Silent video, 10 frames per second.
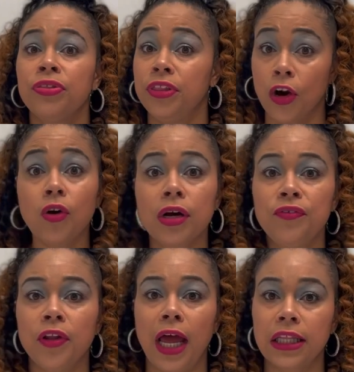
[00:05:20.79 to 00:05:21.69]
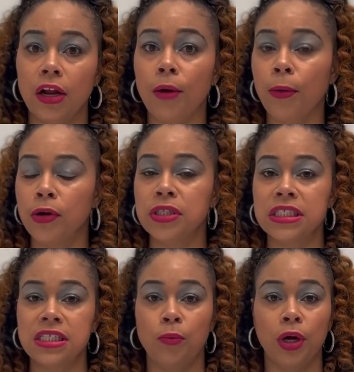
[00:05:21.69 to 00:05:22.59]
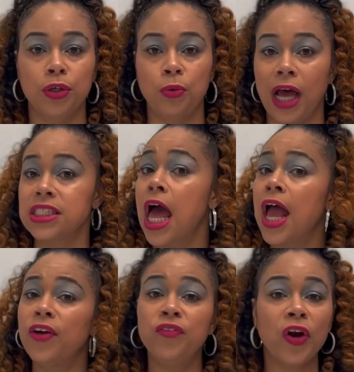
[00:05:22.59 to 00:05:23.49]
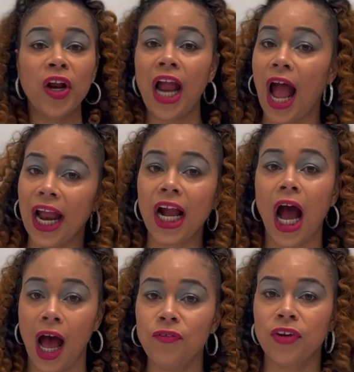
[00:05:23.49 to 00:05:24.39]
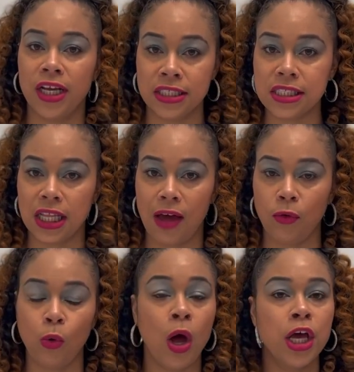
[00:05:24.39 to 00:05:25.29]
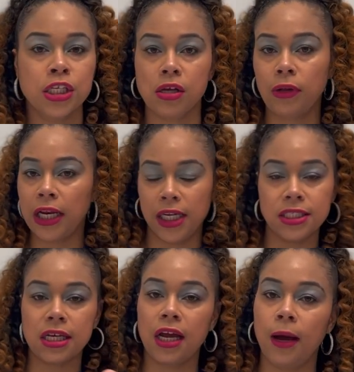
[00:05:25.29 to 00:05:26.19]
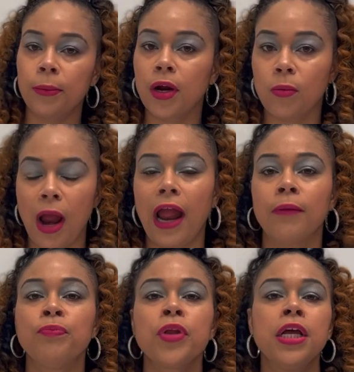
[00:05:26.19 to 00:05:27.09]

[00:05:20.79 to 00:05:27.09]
They're going to feel like they're approaching someone who has very high confidence level, so they need to come correct.